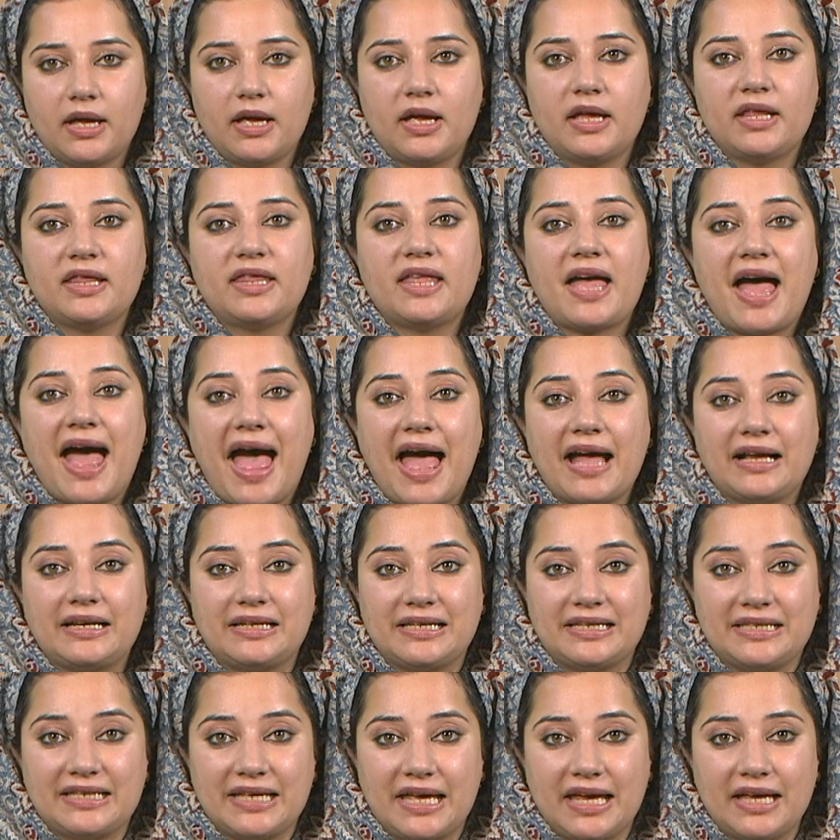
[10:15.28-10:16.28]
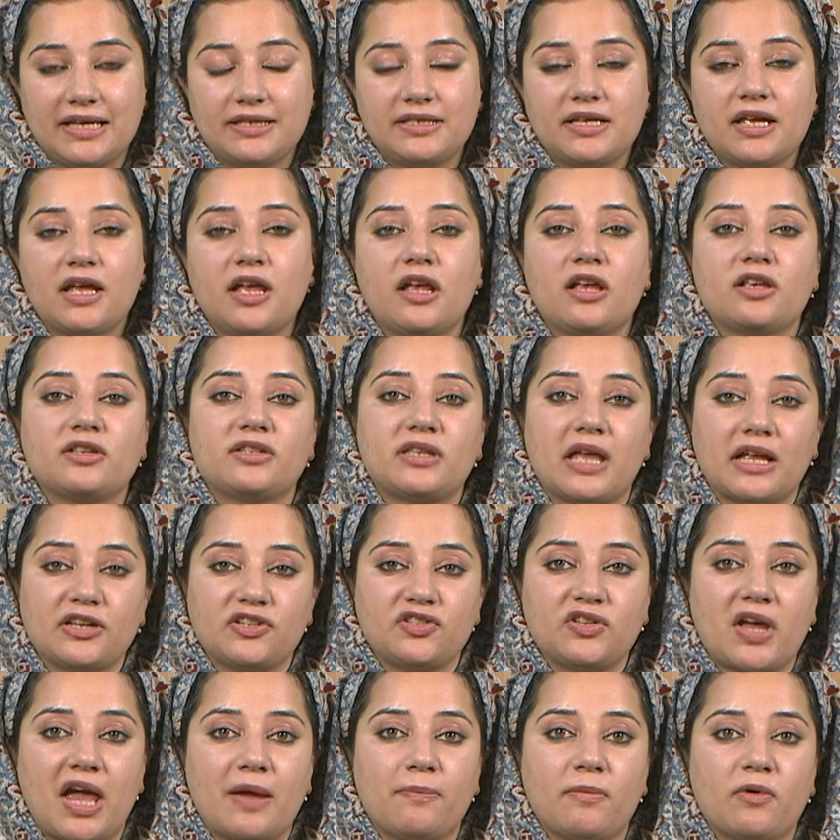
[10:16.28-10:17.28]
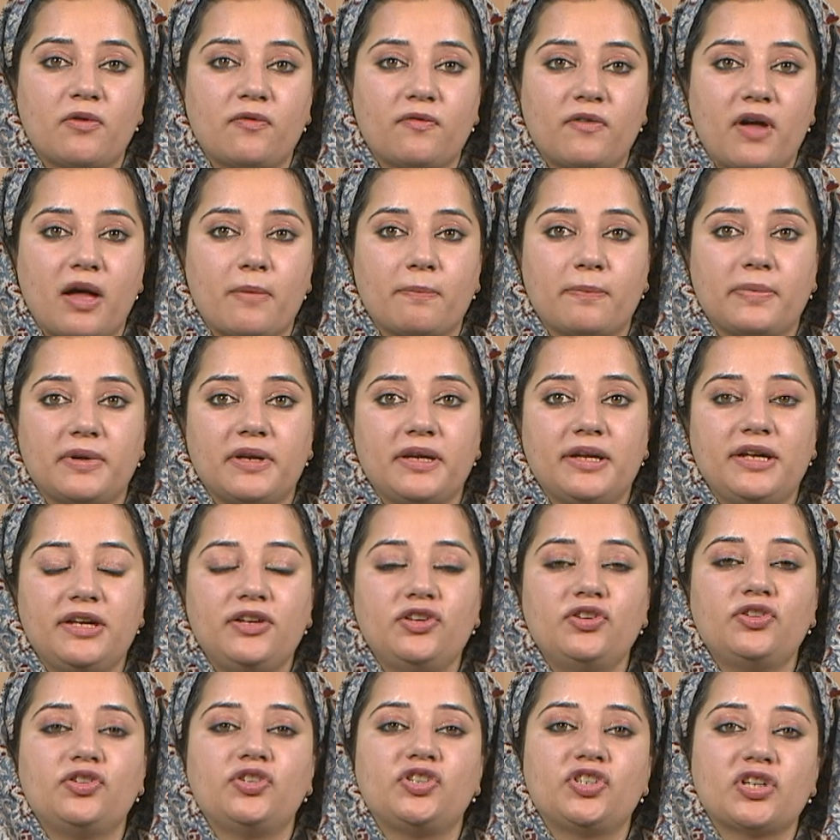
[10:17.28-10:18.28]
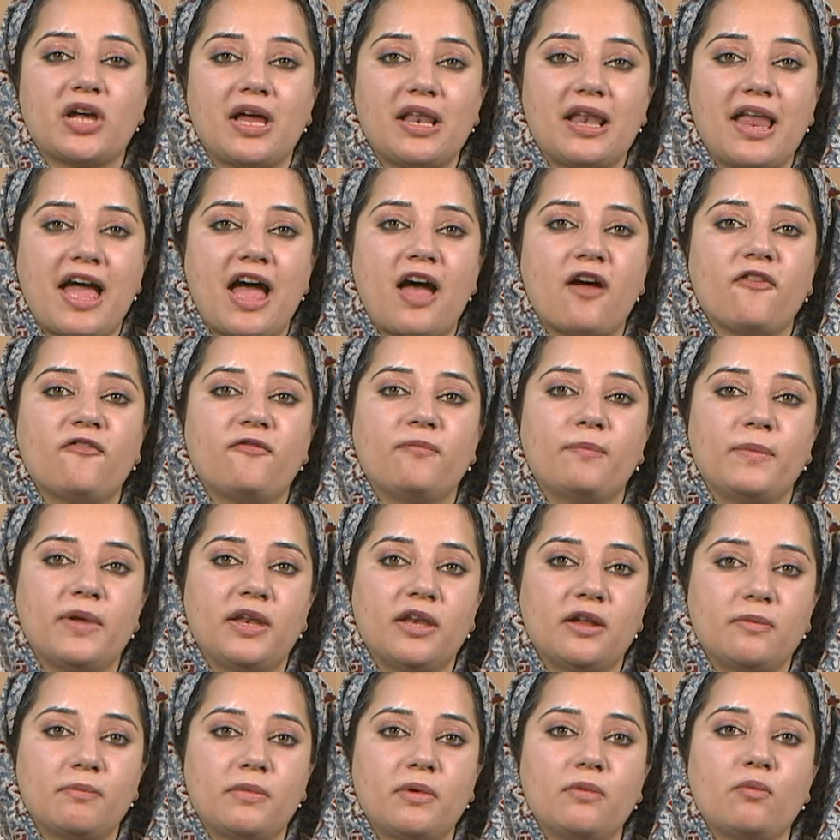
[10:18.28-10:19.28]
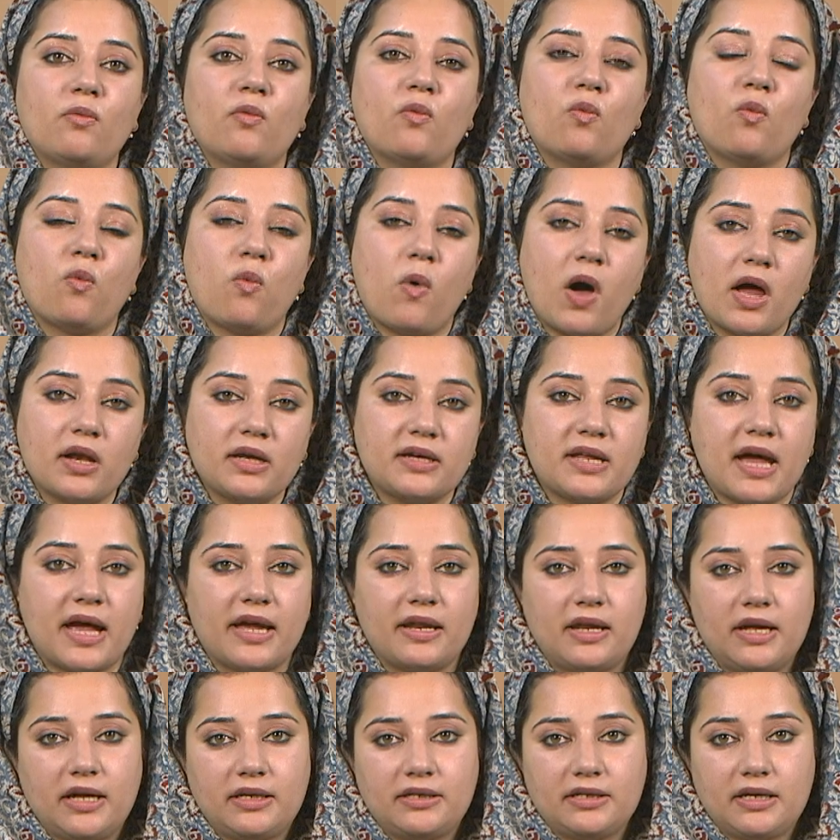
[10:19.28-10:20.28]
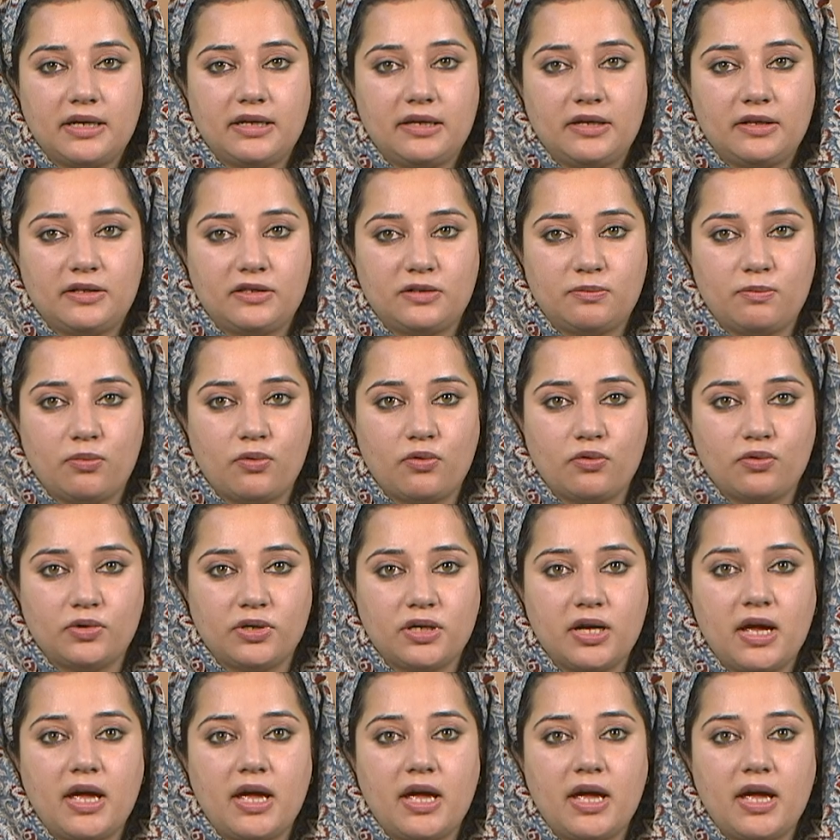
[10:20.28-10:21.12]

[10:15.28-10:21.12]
The Act says such type of company shall have minimum one director in its board.